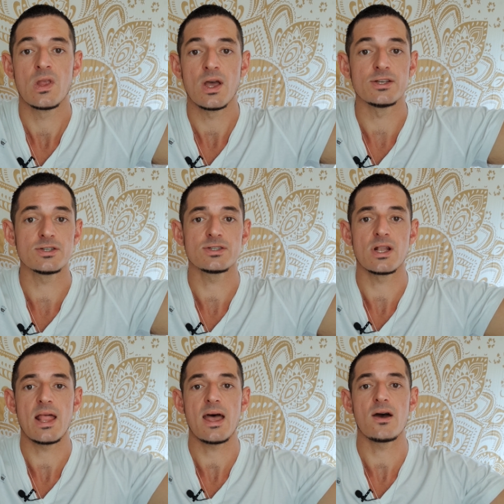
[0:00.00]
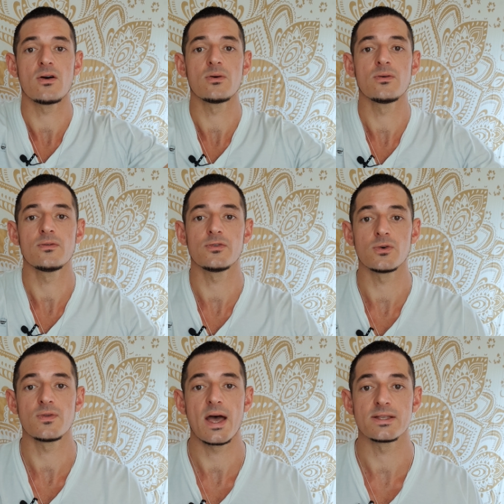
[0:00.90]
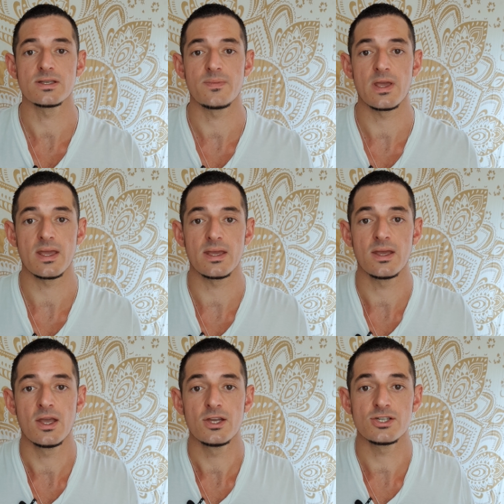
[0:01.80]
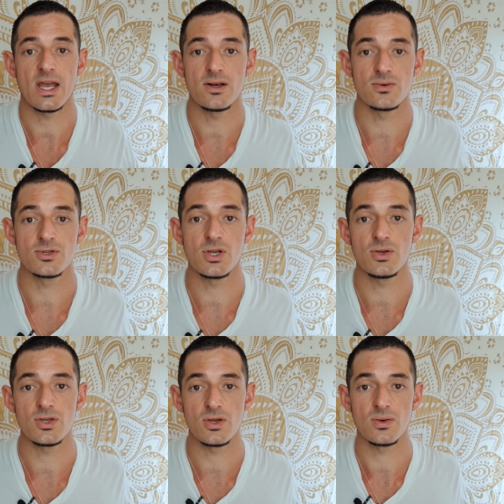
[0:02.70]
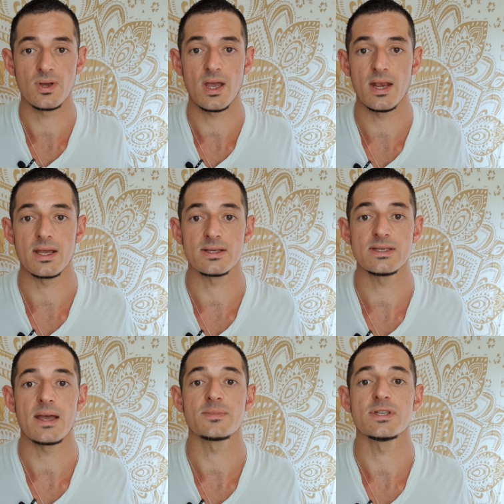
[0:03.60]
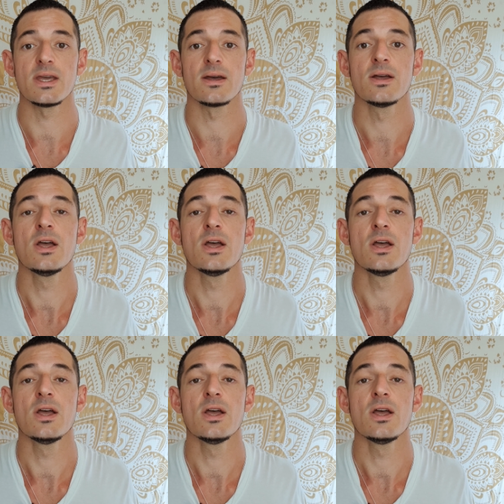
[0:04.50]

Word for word: And just allow for that to be channeled to you and accept it